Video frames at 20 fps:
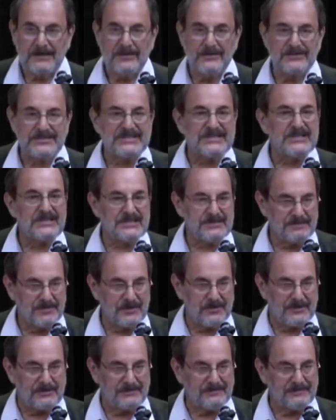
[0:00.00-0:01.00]
Lucille's
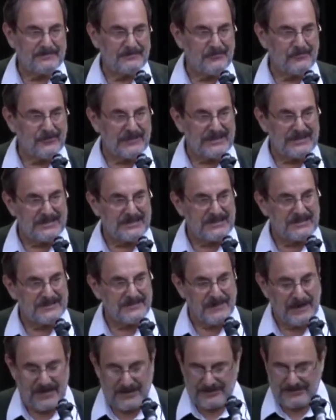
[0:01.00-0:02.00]
poem reads as
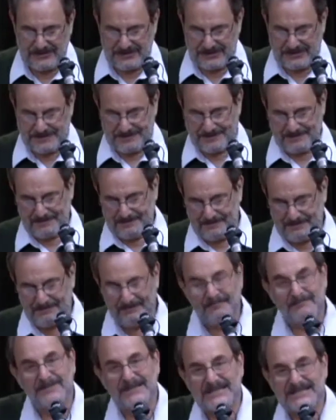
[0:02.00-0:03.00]
follows
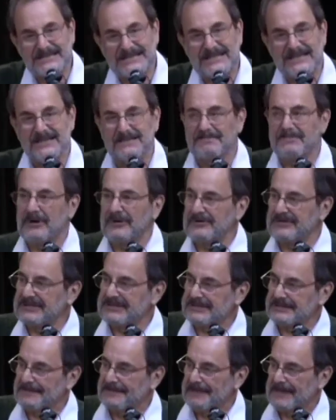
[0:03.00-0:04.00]
blessing the
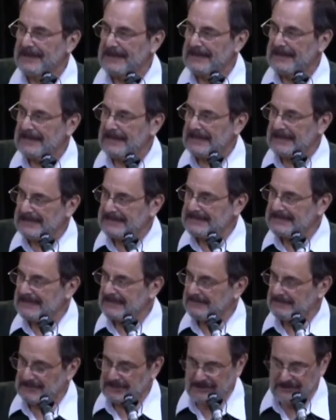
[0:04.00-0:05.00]
boats at
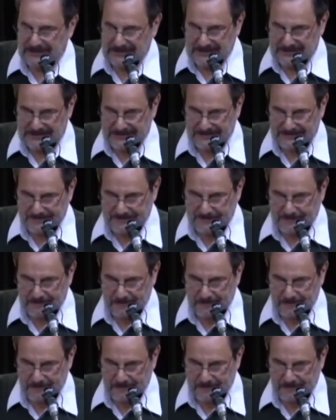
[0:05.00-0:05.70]
St. Mary's.